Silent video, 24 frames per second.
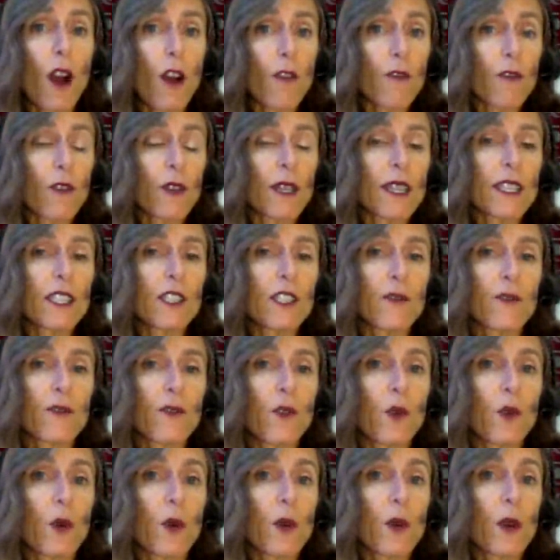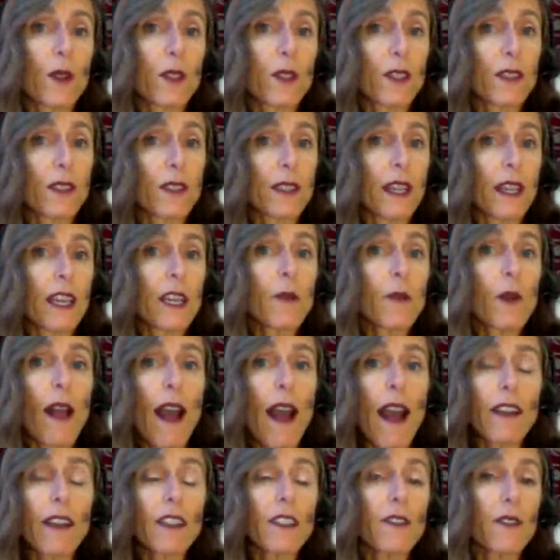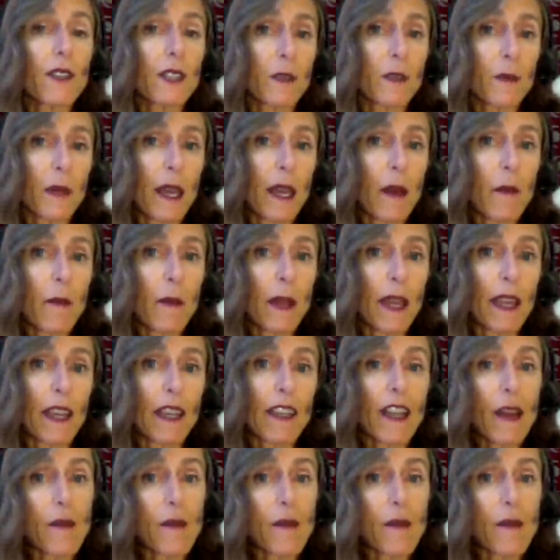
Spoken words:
offerings for our Sustainable Activism campaign.